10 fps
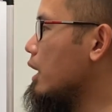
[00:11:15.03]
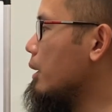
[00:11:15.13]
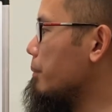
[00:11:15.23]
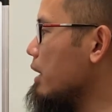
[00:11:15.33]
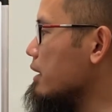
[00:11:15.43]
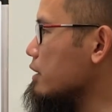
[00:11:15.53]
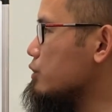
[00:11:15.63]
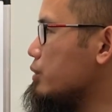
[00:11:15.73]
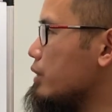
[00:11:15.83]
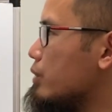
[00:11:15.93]
Plugging
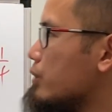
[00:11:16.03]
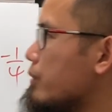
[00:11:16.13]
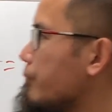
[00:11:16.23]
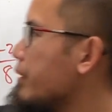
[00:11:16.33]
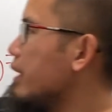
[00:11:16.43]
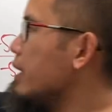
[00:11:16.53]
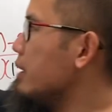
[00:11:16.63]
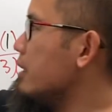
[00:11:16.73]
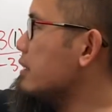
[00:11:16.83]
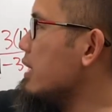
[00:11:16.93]
3 into
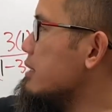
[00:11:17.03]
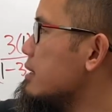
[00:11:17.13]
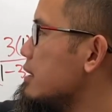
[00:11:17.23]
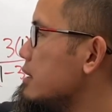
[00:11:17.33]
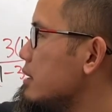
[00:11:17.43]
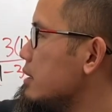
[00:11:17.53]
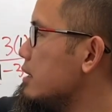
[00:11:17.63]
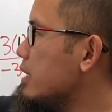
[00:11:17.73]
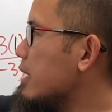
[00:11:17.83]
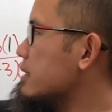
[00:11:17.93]
this x,
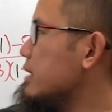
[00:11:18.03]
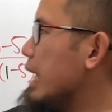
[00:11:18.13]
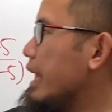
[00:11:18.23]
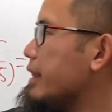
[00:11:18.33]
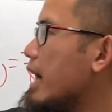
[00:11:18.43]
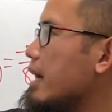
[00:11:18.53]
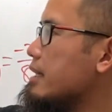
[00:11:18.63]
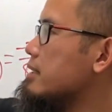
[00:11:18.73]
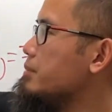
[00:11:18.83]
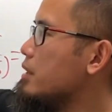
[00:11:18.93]
this x, and that
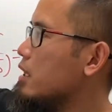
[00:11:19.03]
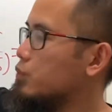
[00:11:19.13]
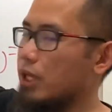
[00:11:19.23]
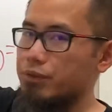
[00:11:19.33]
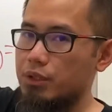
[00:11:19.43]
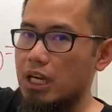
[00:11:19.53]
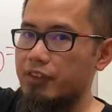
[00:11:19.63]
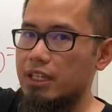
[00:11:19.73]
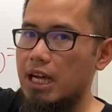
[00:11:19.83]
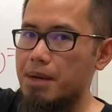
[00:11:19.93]
x, because we have to cover
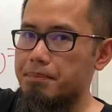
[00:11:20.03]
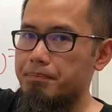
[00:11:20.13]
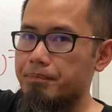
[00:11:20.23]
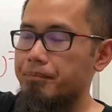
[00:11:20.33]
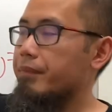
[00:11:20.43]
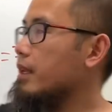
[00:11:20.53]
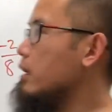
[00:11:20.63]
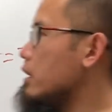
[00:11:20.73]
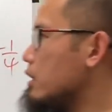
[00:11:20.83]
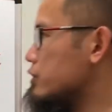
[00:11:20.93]
that up.
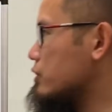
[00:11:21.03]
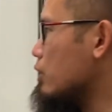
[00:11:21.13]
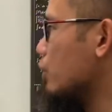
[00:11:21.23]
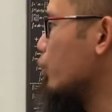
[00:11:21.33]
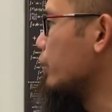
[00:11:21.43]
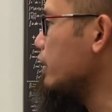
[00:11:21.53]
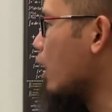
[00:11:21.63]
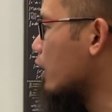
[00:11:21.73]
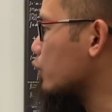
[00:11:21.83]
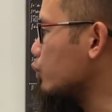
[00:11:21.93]
So we
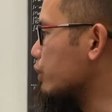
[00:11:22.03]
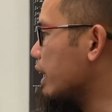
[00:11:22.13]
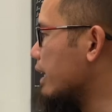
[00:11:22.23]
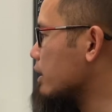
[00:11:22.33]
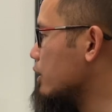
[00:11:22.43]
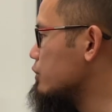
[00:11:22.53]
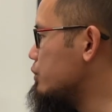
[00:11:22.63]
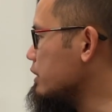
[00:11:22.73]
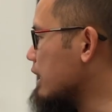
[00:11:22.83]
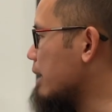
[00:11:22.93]
are going to get
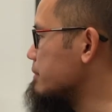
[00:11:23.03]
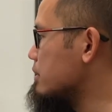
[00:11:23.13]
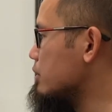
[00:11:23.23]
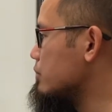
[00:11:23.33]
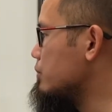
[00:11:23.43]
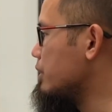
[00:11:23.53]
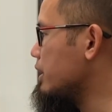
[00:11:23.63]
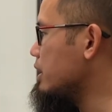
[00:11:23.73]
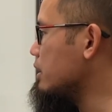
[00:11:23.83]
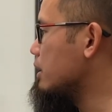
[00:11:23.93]
3 times
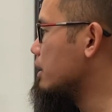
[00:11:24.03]
3